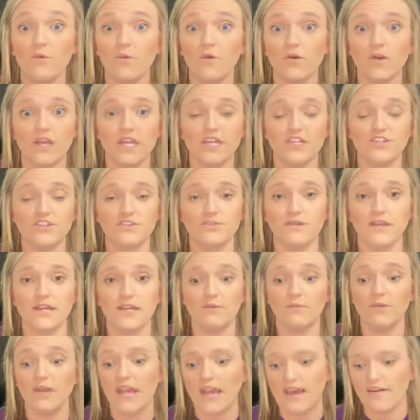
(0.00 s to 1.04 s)
We'll get you
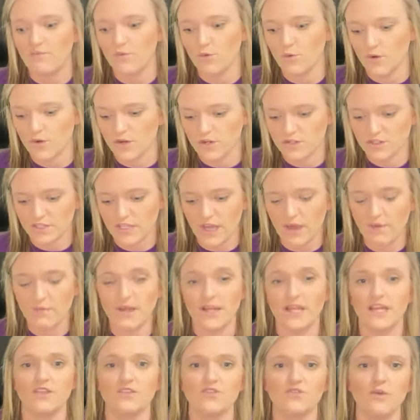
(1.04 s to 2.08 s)
in. We have orders
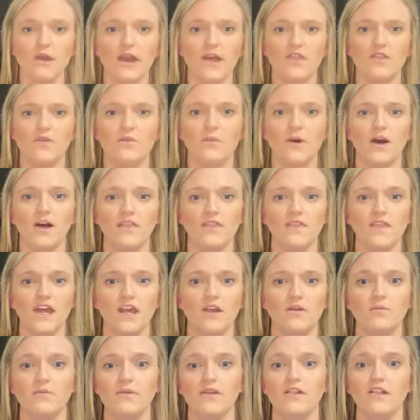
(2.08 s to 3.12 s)
going in throughout the month.
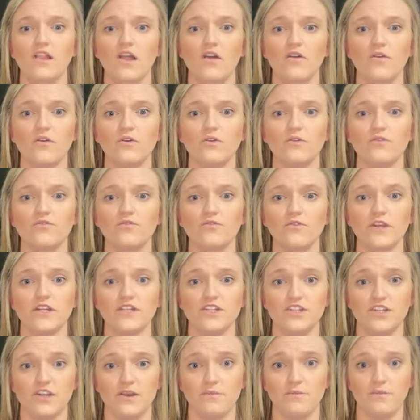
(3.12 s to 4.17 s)
That'll be local free
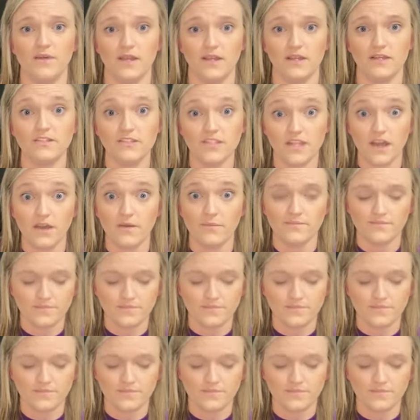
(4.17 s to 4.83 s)
shipping. So,